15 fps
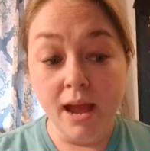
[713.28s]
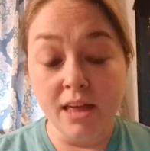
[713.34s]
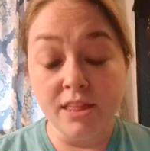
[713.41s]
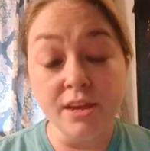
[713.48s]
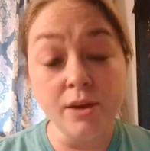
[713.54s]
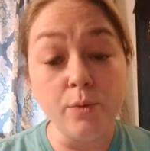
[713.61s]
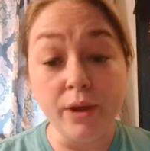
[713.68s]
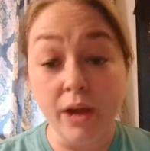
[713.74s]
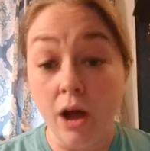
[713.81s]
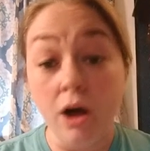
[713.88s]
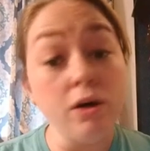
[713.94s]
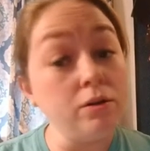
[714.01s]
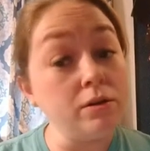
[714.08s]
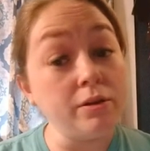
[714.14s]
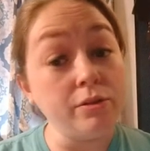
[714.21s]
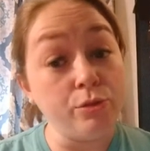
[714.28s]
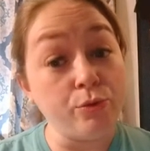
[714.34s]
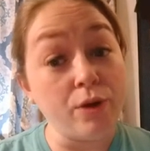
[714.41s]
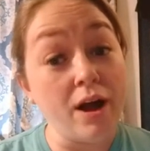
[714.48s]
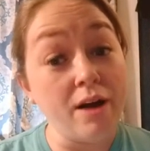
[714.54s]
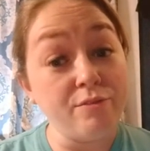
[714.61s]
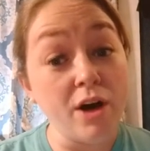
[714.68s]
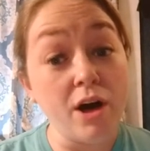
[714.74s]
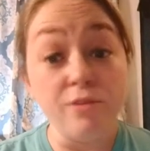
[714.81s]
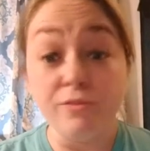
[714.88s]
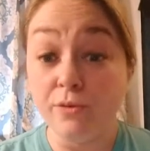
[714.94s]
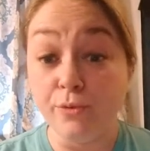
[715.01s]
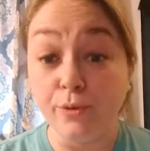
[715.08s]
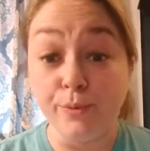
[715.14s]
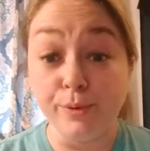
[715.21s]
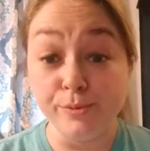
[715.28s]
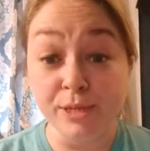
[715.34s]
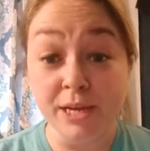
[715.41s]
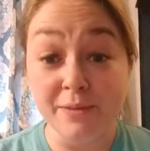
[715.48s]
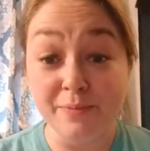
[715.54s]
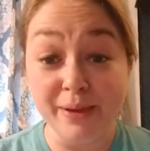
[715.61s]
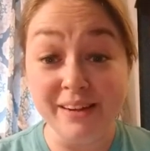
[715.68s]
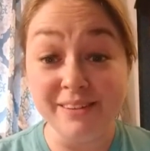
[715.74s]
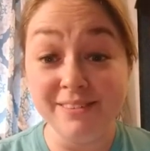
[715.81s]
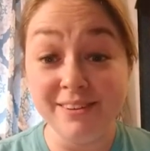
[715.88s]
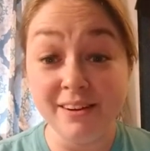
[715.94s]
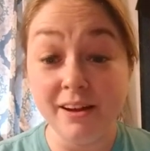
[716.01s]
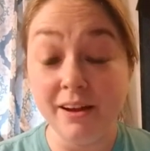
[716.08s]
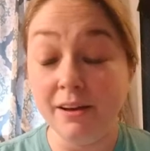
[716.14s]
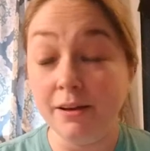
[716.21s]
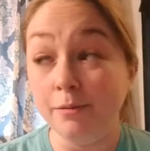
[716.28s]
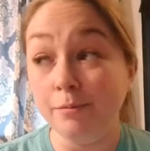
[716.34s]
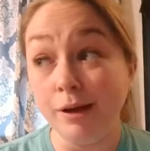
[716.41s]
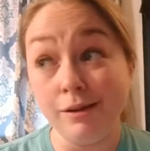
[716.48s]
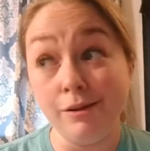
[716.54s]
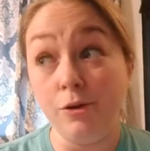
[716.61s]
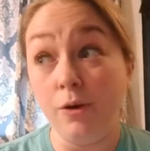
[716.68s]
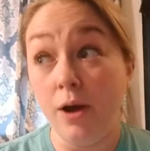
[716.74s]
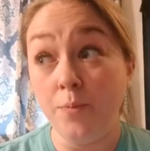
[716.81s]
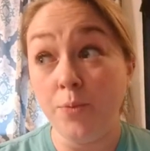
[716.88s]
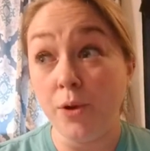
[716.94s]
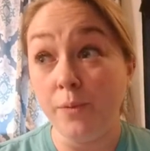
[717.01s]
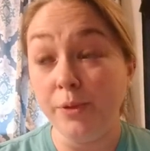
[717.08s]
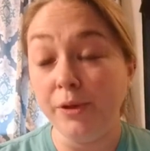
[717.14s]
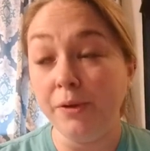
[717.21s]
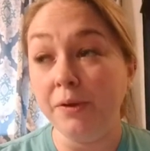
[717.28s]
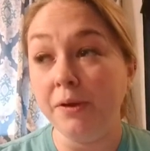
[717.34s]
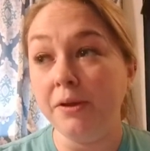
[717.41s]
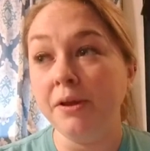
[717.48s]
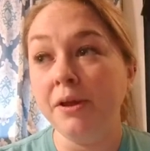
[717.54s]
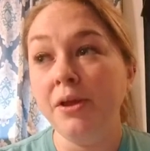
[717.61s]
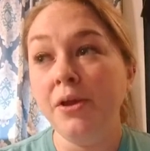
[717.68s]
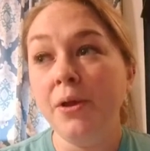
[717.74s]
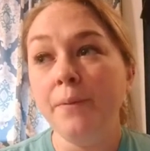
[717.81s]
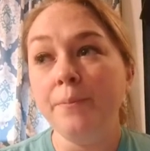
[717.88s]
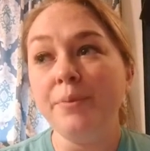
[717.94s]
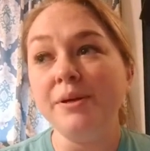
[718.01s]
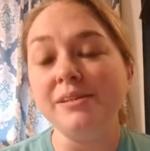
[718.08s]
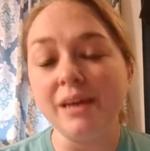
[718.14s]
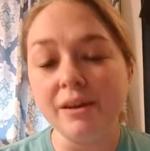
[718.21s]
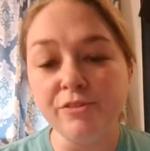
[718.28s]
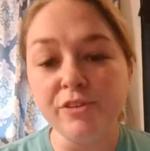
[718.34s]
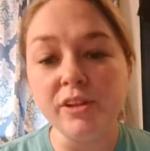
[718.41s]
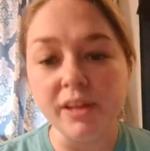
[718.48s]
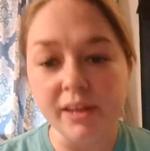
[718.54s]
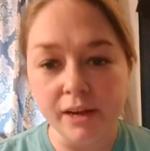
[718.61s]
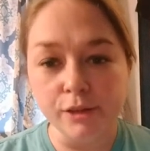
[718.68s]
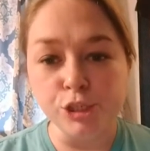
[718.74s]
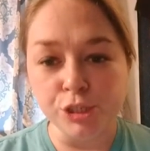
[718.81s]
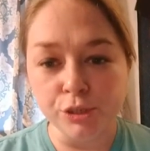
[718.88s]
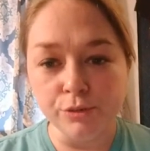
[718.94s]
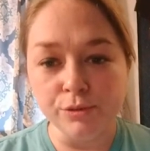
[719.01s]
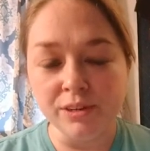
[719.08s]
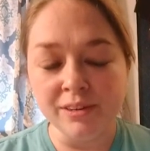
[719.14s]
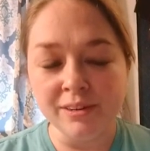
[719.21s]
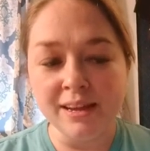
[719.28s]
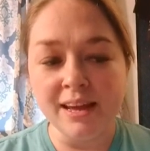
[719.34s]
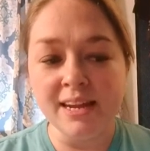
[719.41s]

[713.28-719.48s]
I think we all could thrive off of a routine better. Um, I know I probably could, but definitely our children.